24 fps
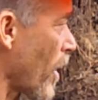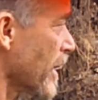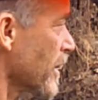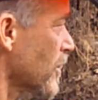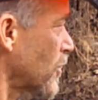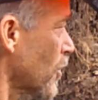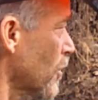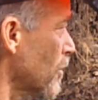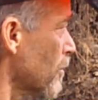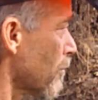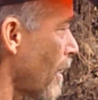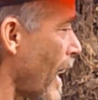
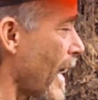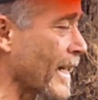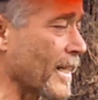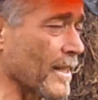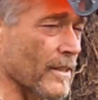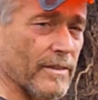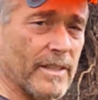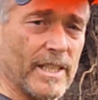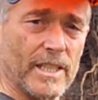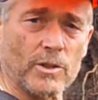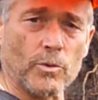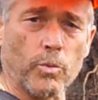to the
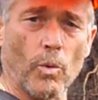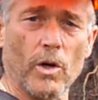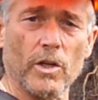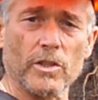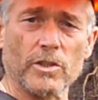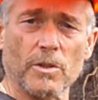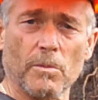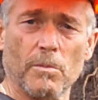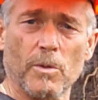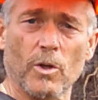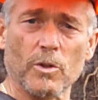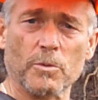record, this
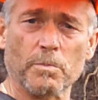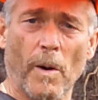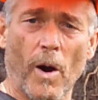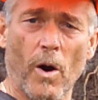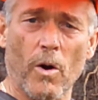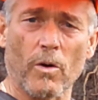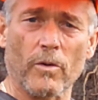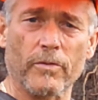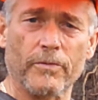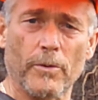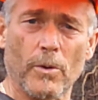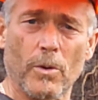was the most
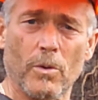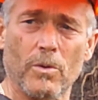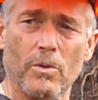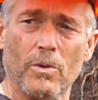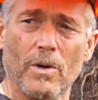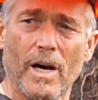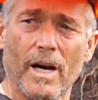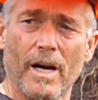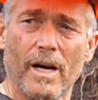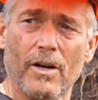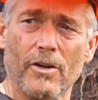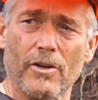powerful
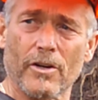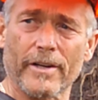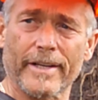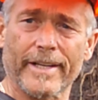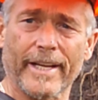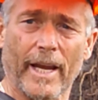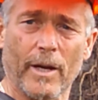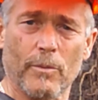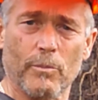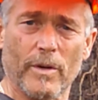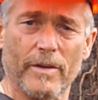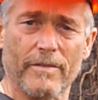
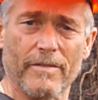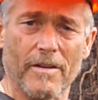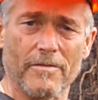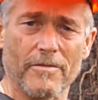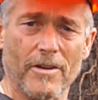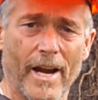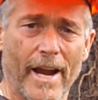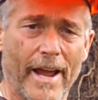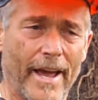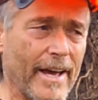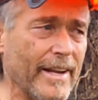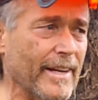hurricane we've
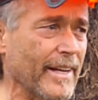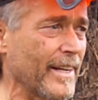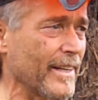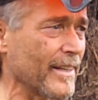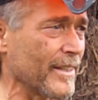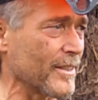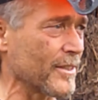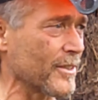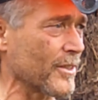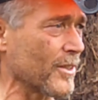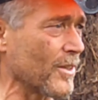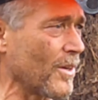ever had
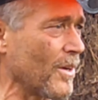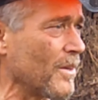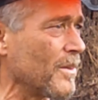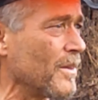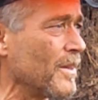here. So